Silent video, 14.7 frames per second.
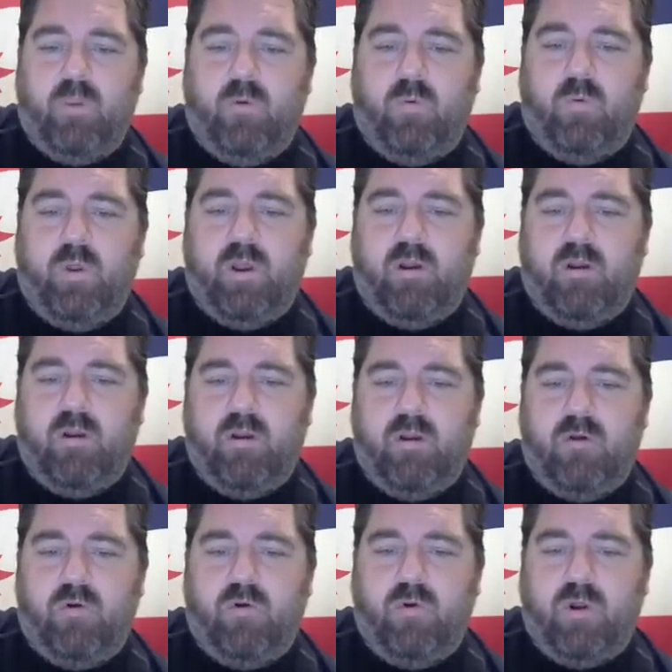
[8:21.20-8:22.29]
Where
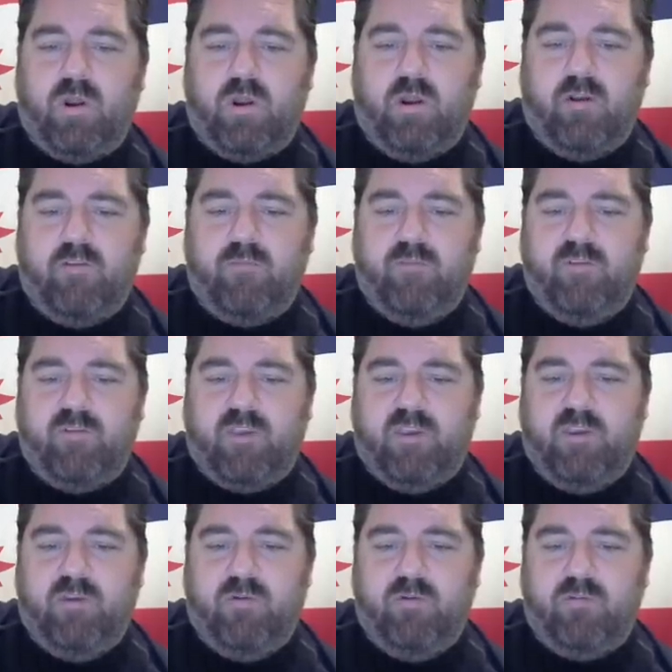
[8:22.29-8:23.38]
who are Cosby's
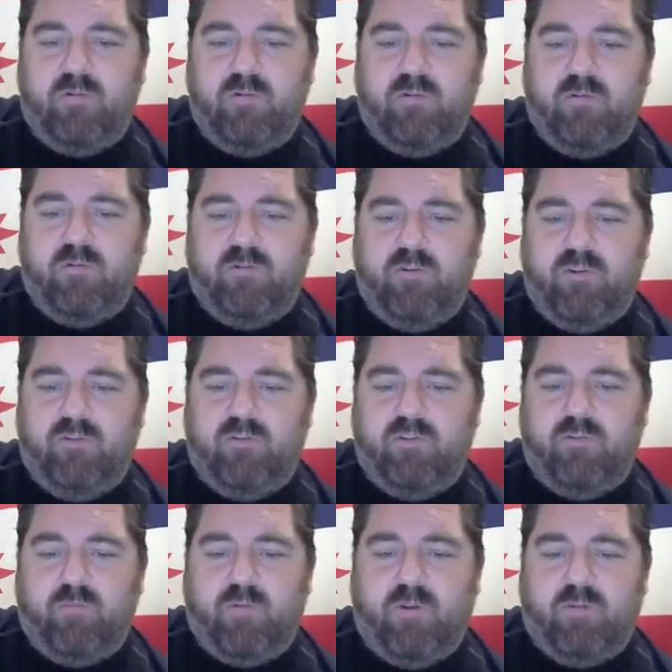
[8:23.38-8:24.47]
accusers? Judge
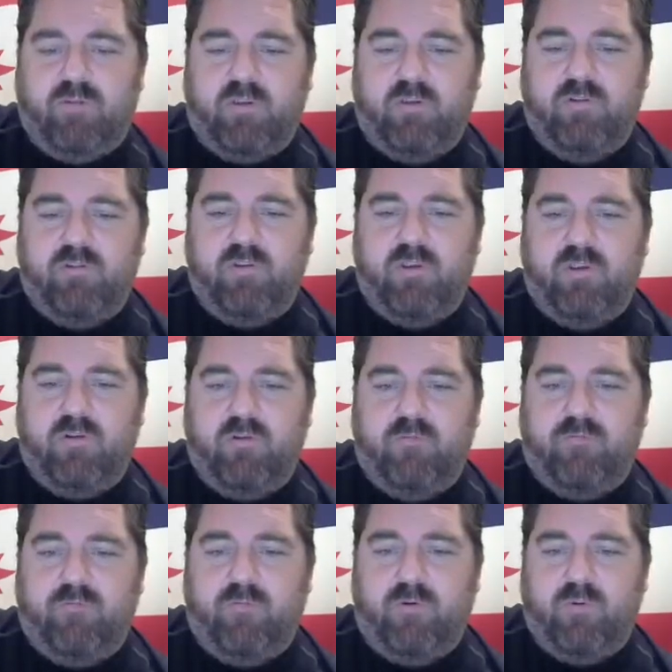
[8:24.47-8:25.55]
says prosecution go
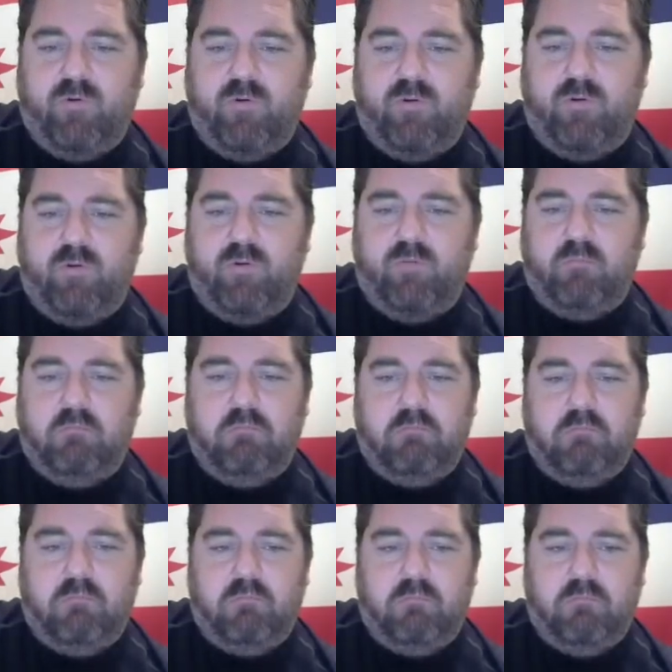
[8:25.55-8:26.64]
forward.
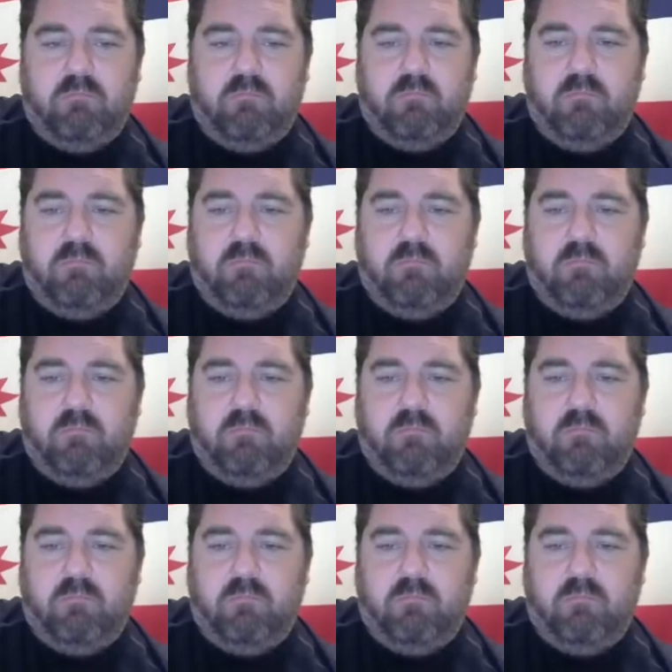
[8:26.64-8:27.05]
Hmm.